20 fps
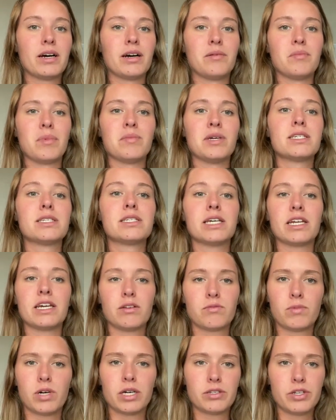Maybe
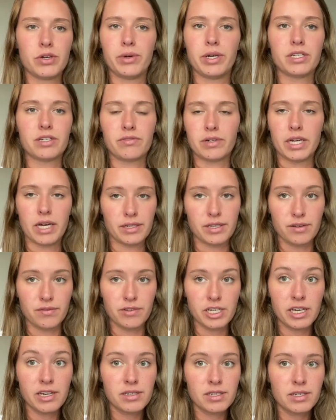sitting while doing different
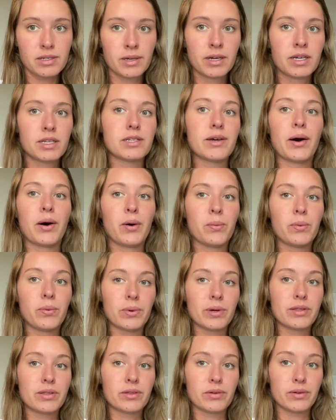activities to help
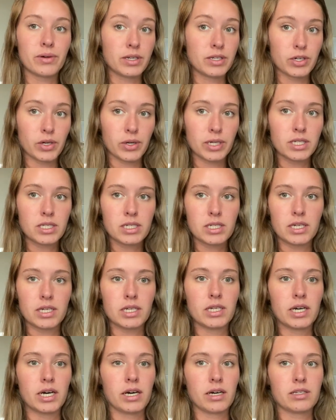with endurance
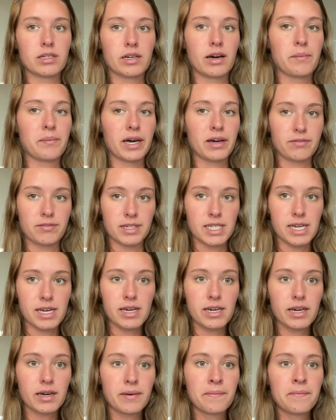and to combat
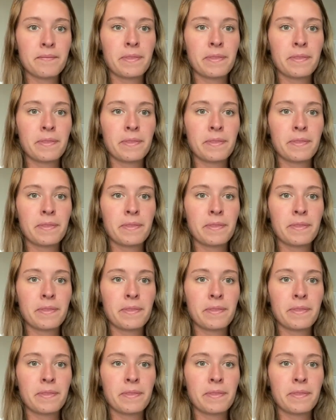fatigue.